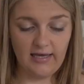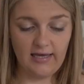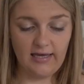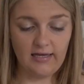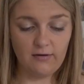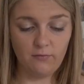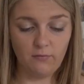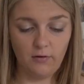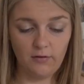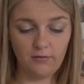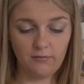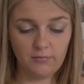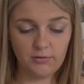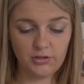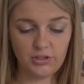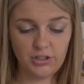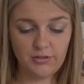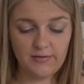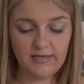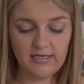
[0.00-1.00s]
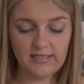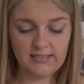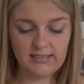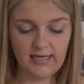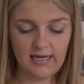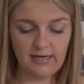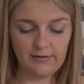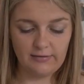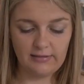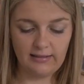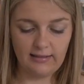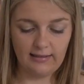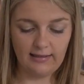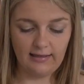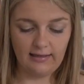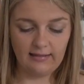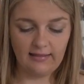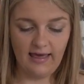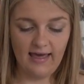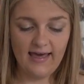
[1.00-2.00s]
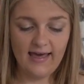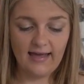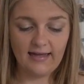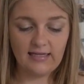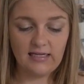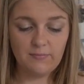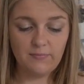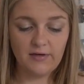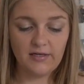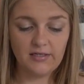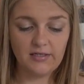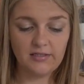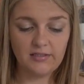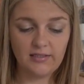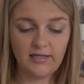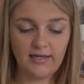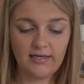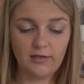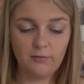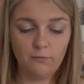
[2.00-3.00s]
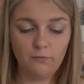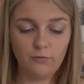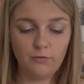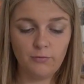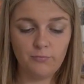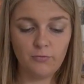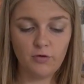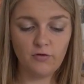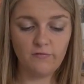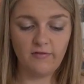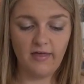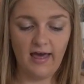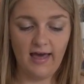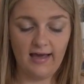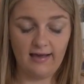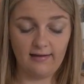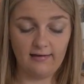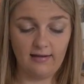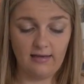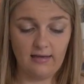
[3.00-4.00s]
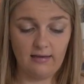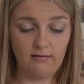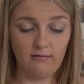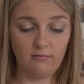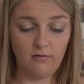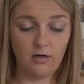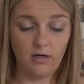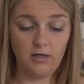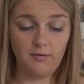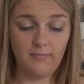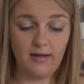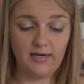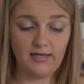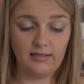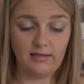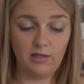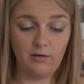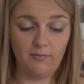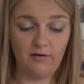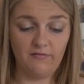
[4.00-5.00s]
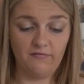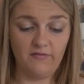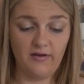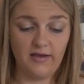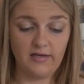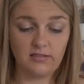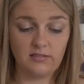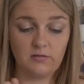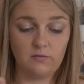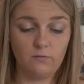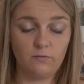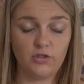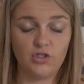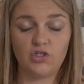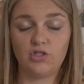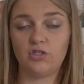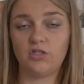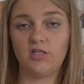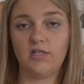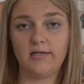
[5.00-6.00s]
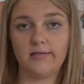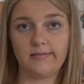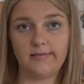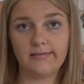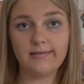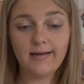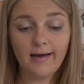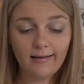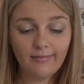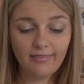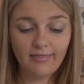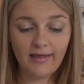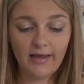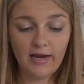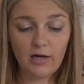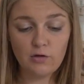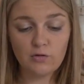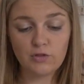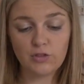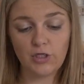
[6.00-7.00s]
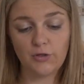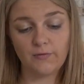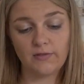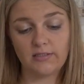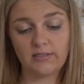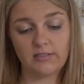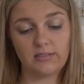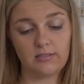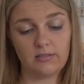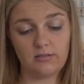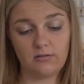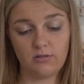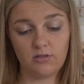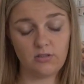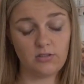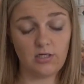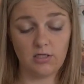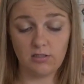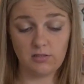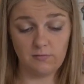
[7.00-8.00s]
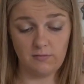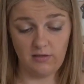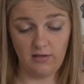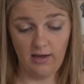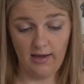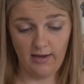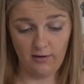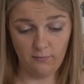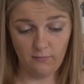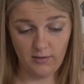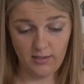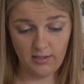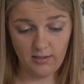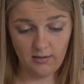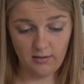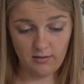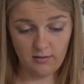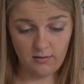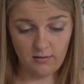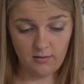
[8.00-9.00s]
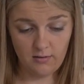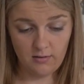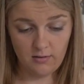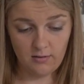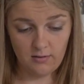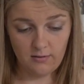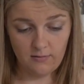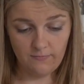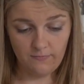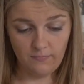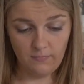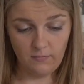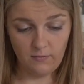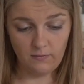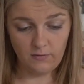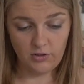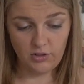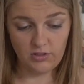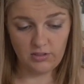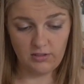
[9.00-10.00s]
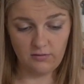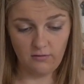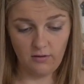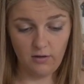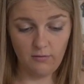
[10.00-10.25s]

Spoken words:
And what it would do is I would click the acne button and it would remove the acne automatically on my face, which there's none there, so it tells me I had one, which it didn't.